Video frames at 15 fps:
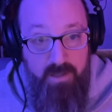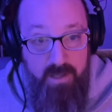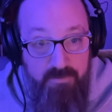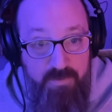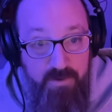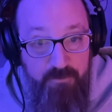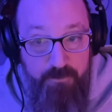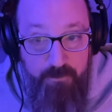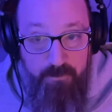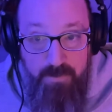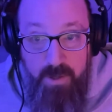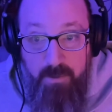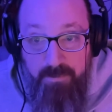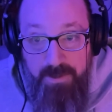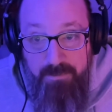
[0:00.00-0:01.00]
Even if,
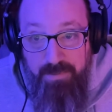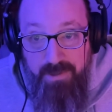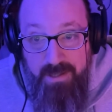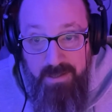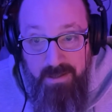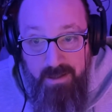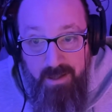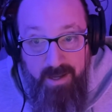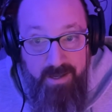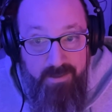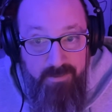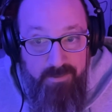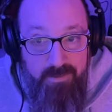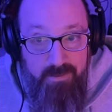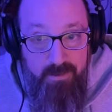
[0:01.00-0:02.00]
you know, people didn't like
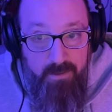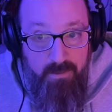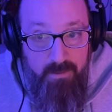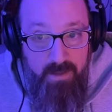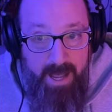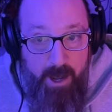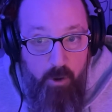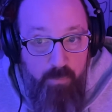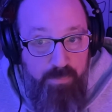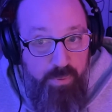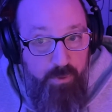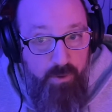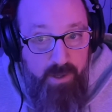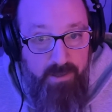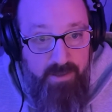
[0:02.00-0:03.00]
the
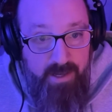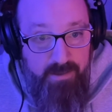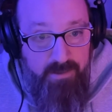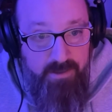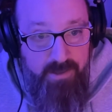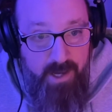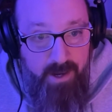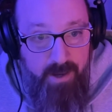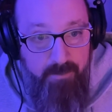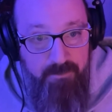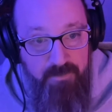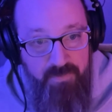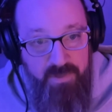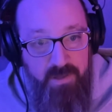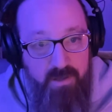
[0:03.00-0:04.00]
output at the time,
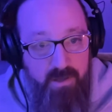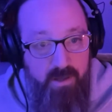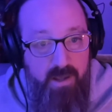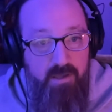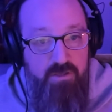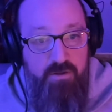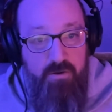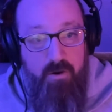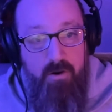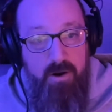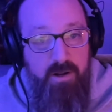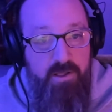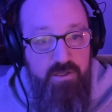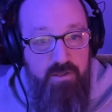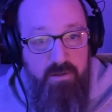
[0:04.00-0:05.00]
as an
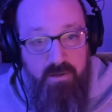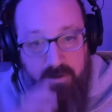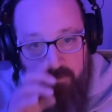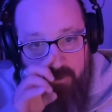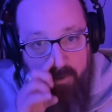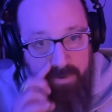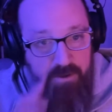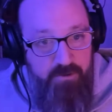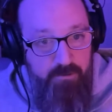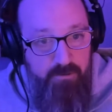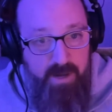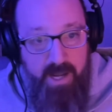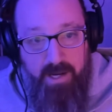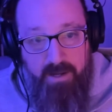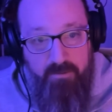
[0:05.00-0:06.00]
artist, you're always
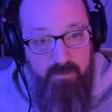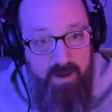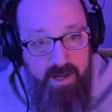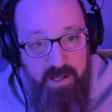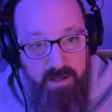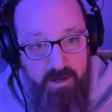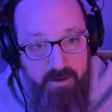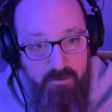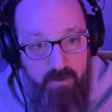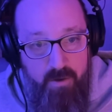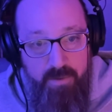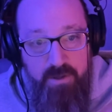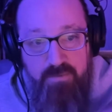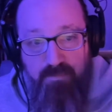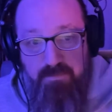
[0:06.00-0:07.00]
creating, right? And you're
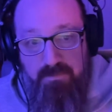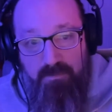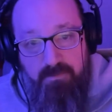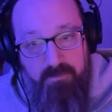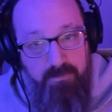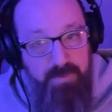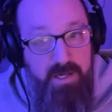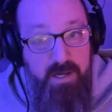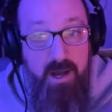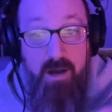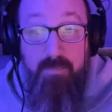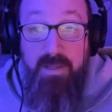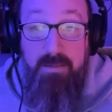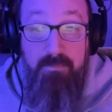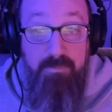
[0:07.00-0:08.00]
always
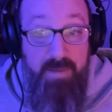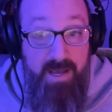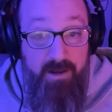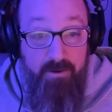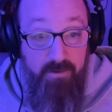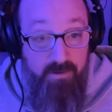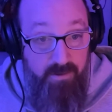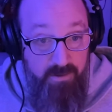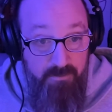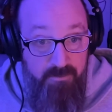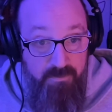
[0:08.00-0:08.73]
becoming better.